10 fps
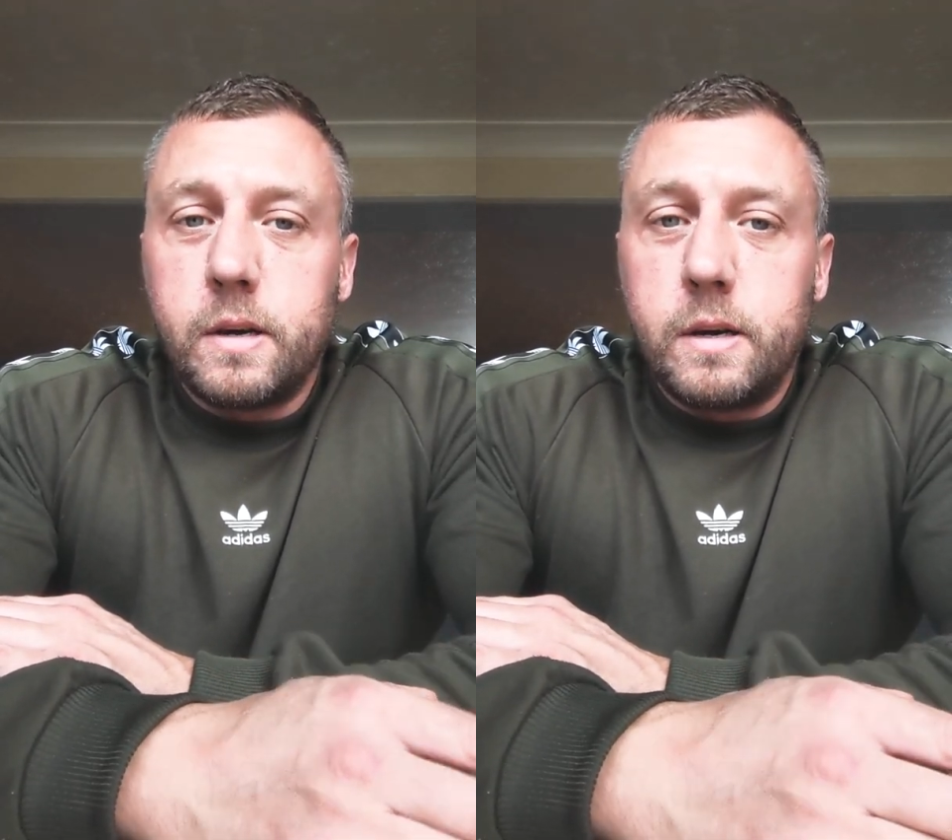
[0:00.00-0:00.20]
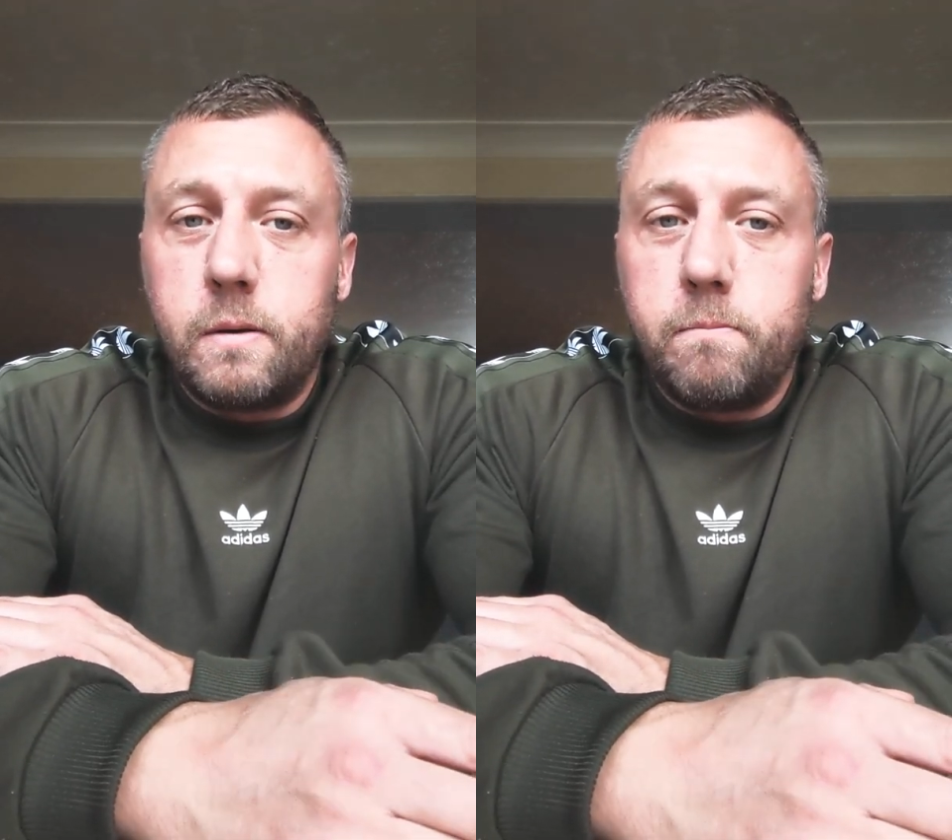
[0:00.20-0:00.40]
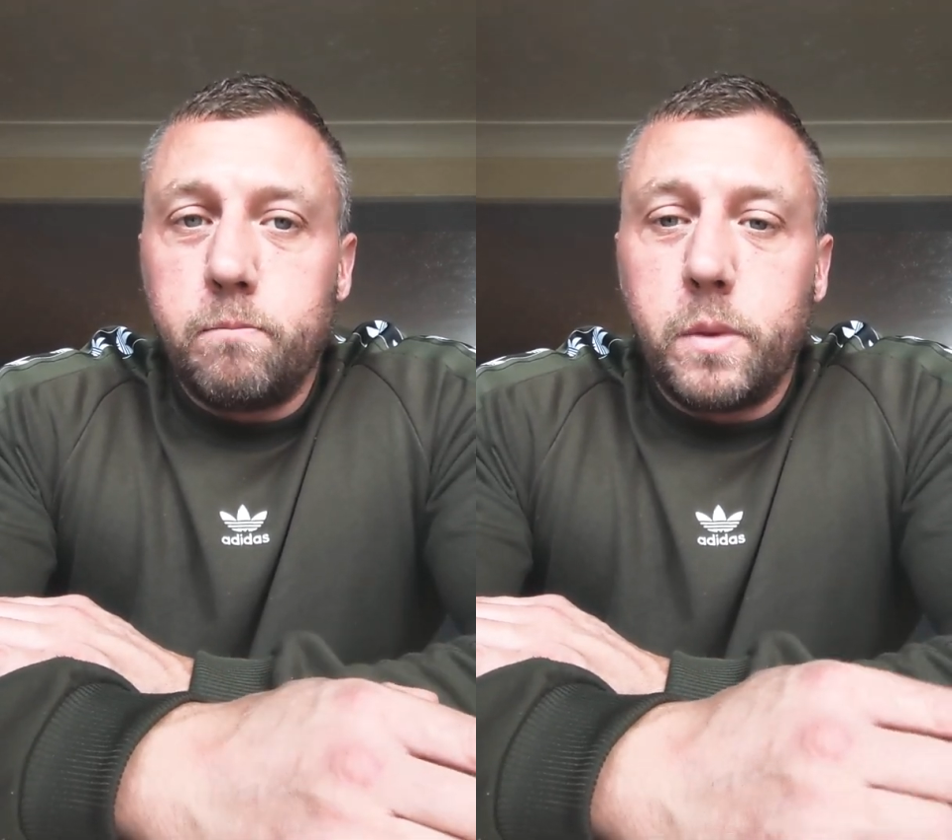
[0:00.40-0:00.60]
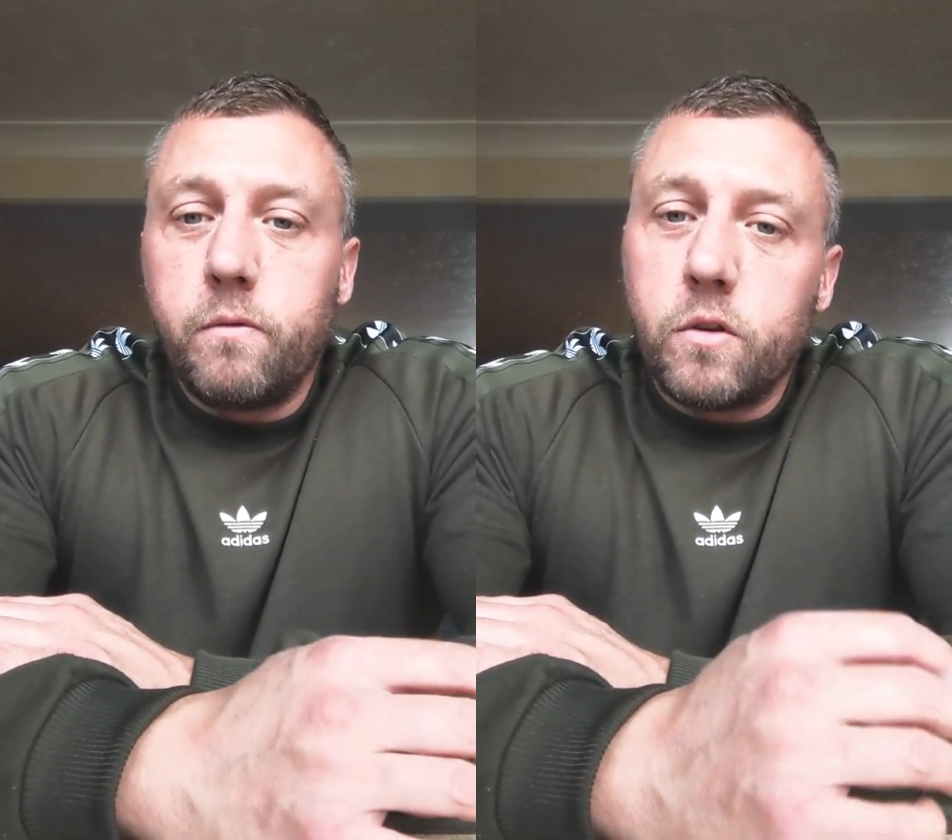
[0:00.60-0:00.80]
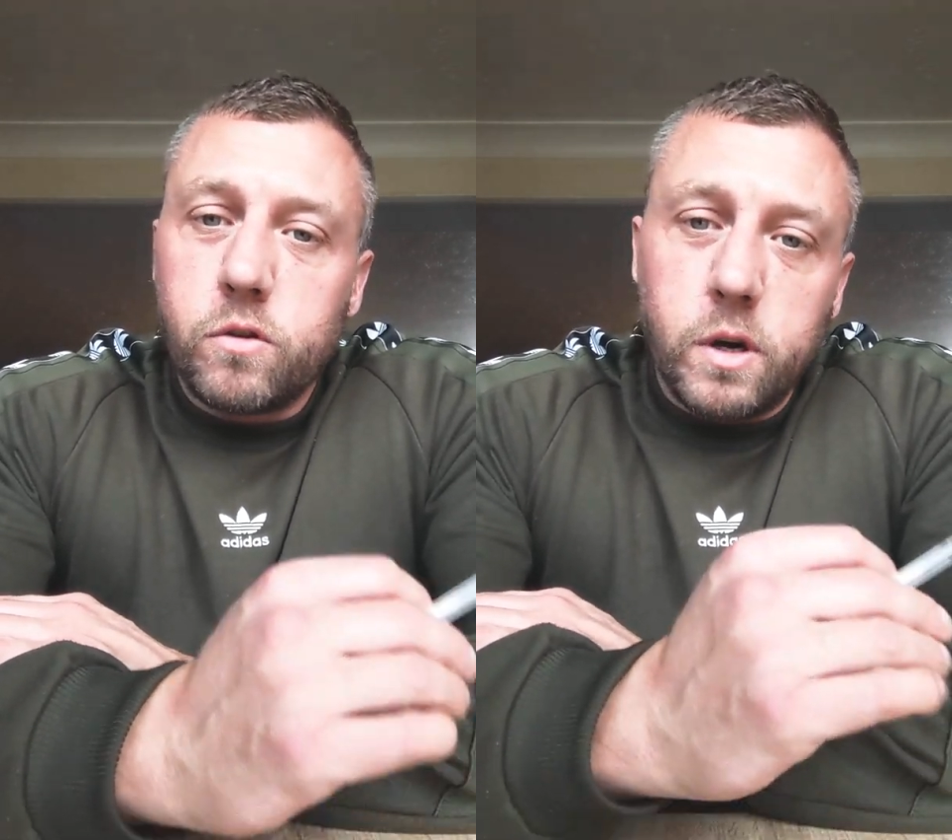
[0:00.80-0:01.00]

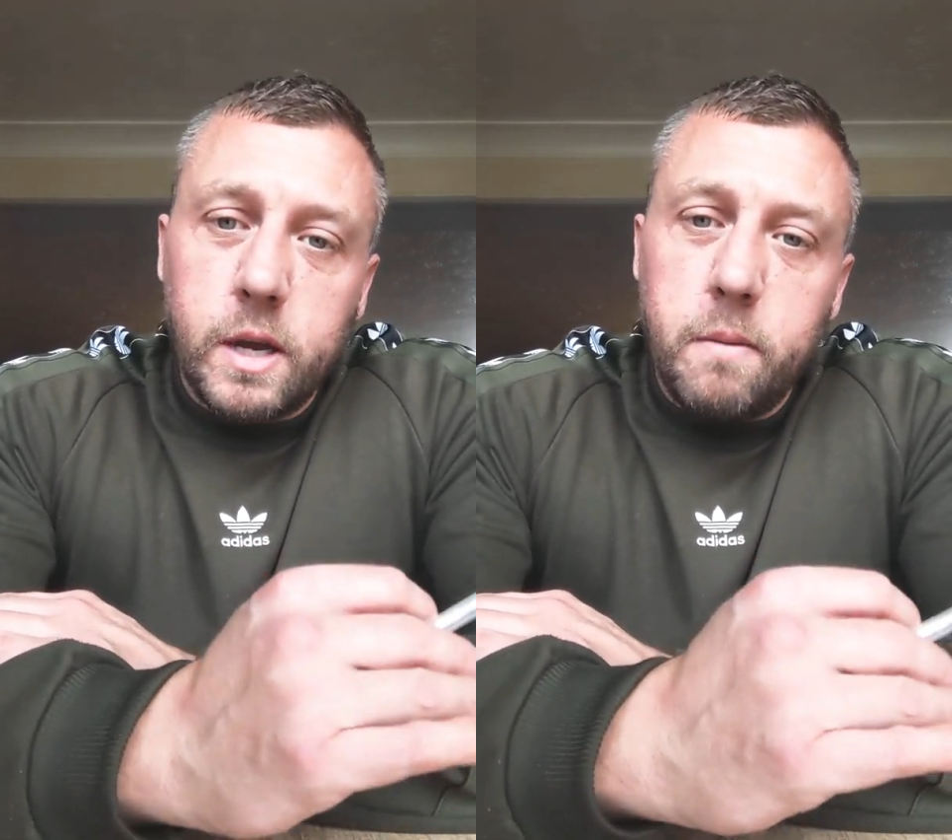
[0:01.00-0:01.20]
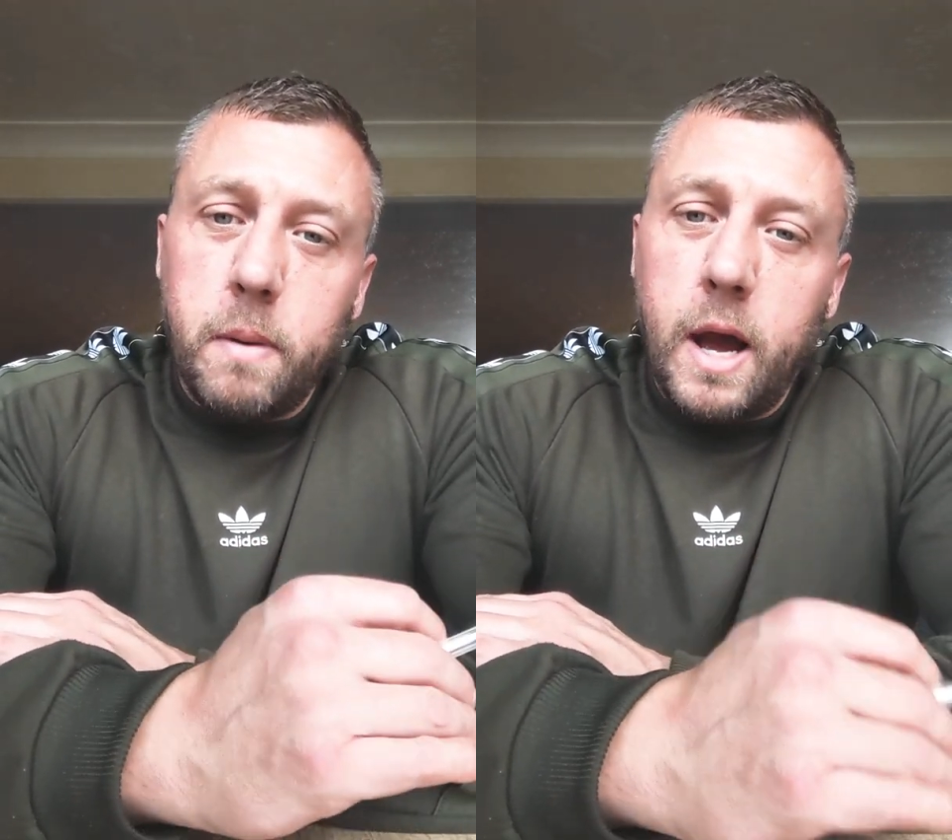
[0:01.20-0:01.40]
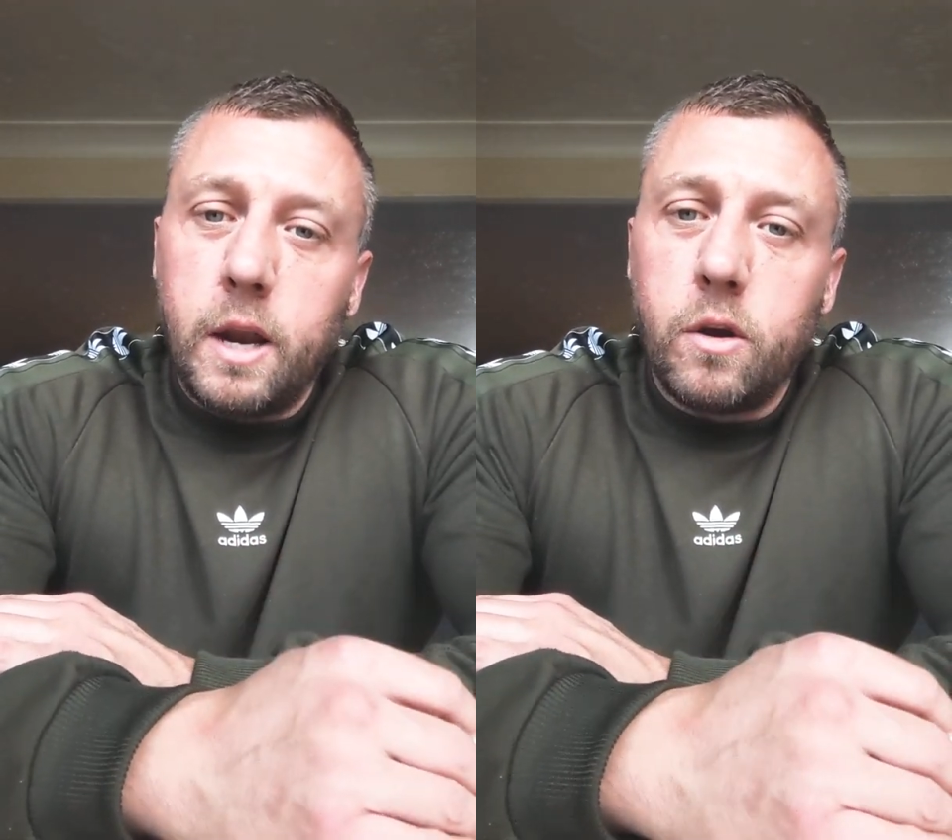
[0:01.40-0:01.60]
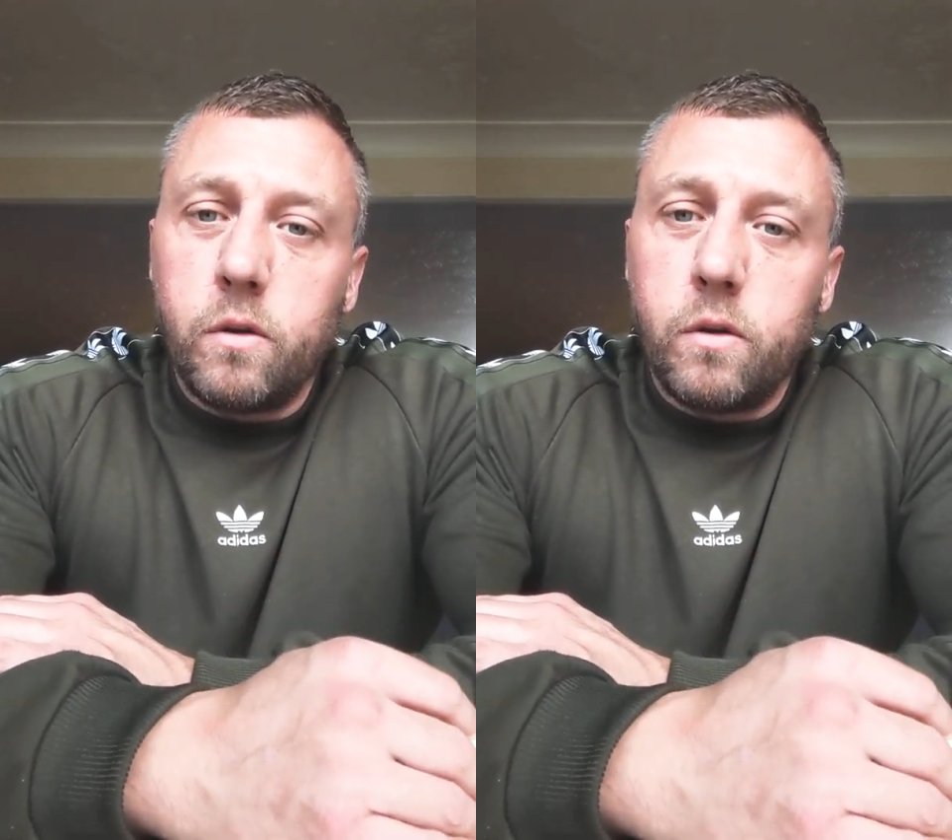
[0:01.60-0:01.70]
You've just got to keep battling